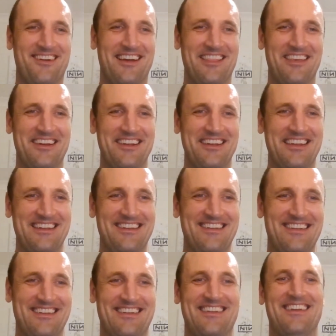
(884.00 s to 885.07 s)
I like it.
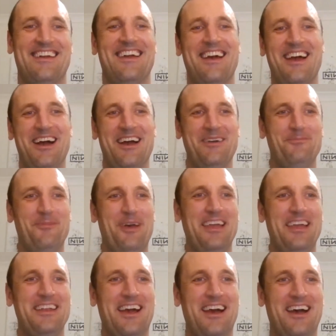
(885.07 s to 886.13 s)

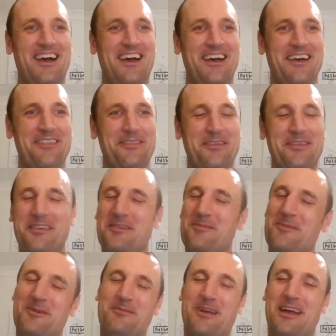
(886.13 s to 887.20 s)
Mate, this
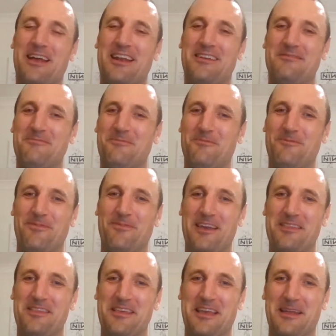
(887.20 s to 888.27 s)
has been rad.
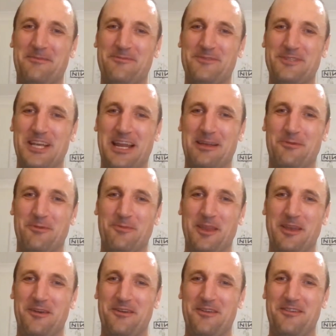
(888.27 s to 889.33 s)
Thanks again for chatting with
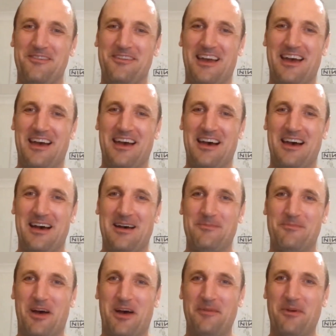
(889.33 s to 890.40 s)
me, dude.
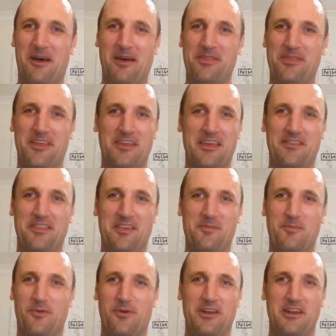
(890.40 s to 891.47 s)
I think at
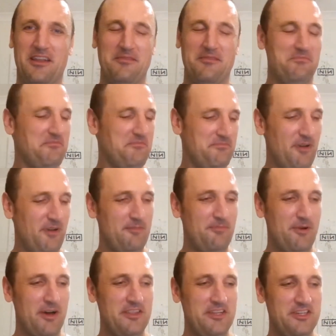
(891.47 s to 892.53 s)
this point,
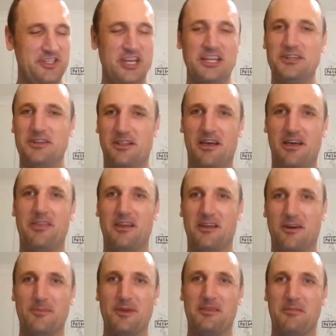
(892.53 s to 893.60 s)
but by the schedule, I
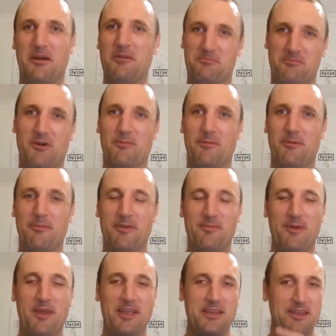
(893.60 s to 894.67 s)
think I'll probably be
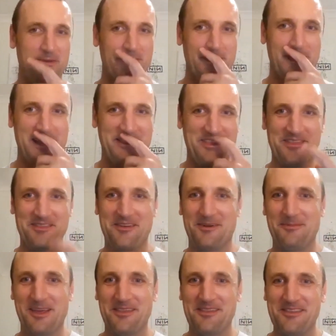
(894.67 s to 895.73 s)
speaking to you again this
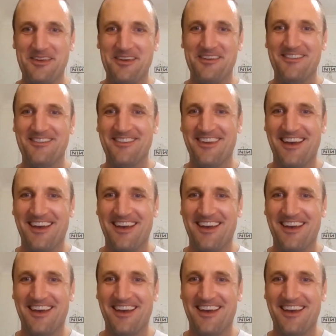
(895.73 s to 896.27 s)
time next year.